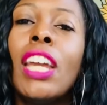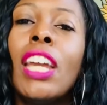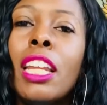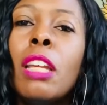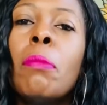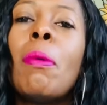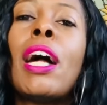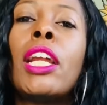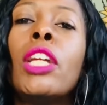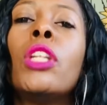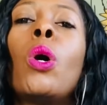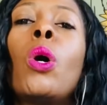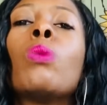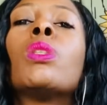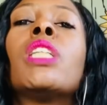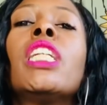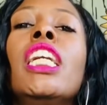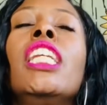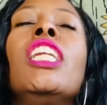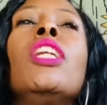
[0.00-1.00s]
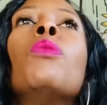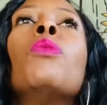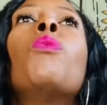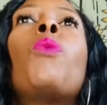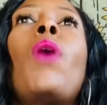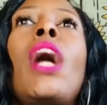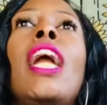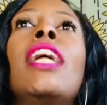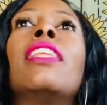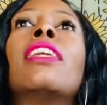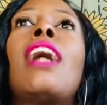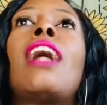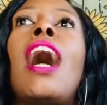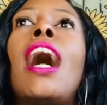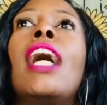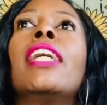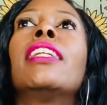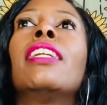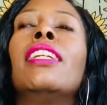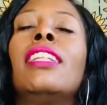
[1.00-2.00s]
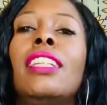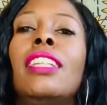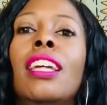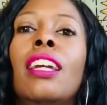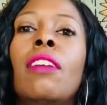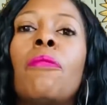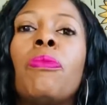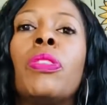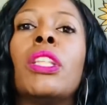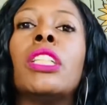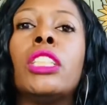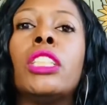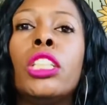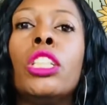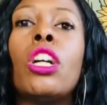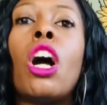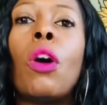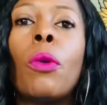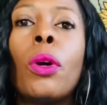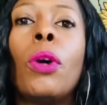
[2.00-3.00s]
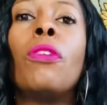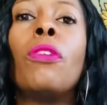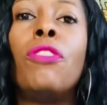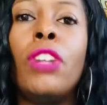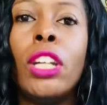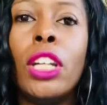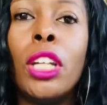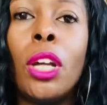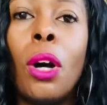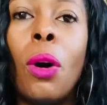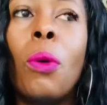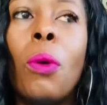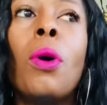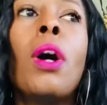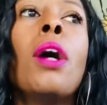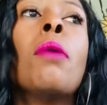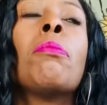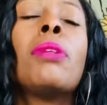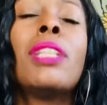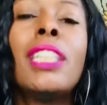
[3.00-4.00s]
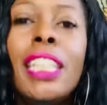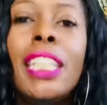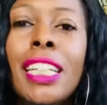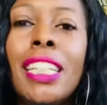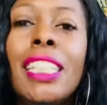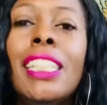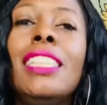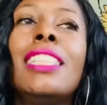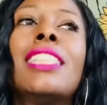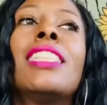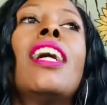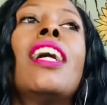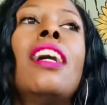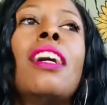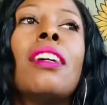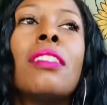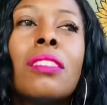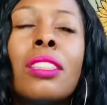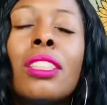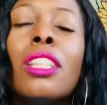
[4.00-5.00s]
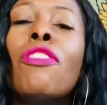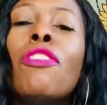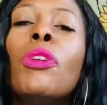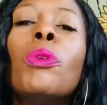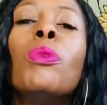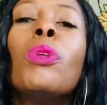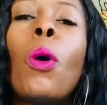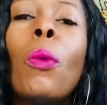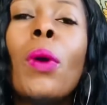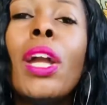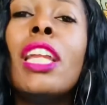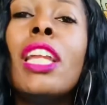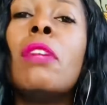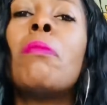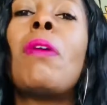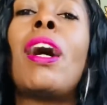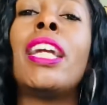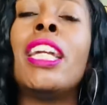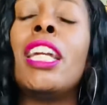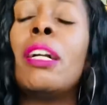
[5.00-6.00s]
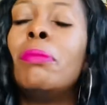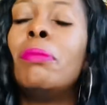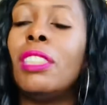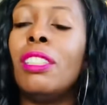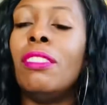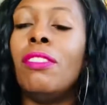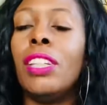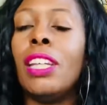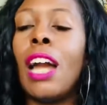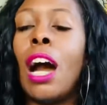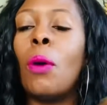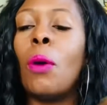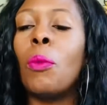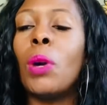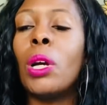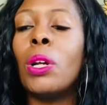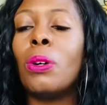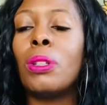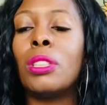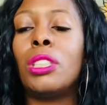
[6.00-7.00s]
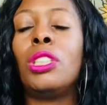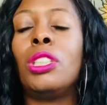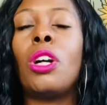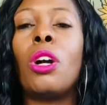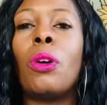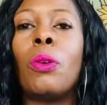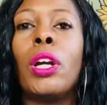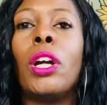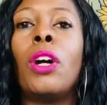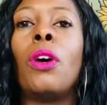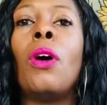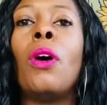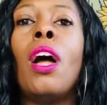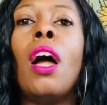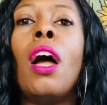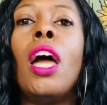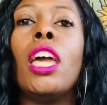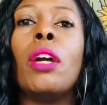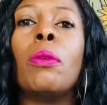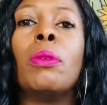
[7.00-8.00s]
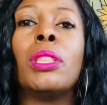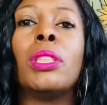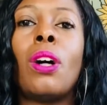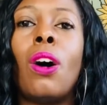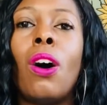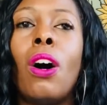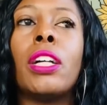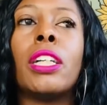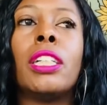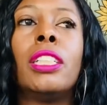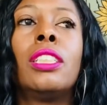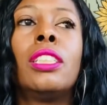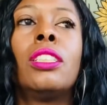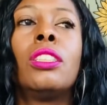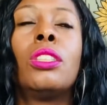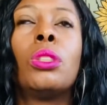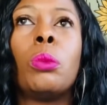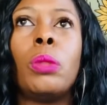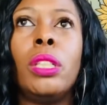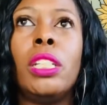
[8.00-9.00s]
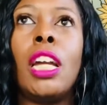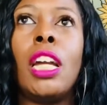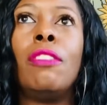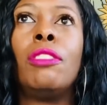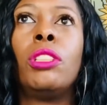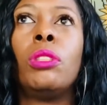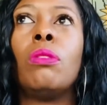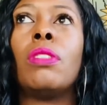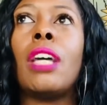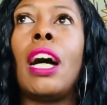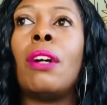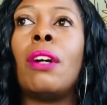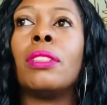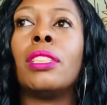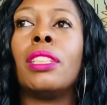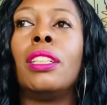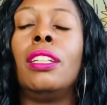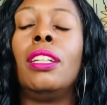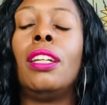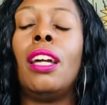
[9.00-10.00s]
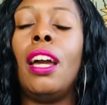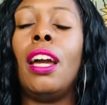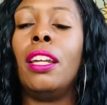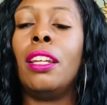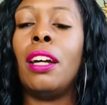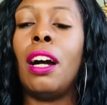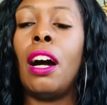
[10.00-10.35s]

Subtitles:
anybody knows any way that I can get the TRL video, please. If you know anybody at MTV, I went on TRL. It was August 28th, 2000. And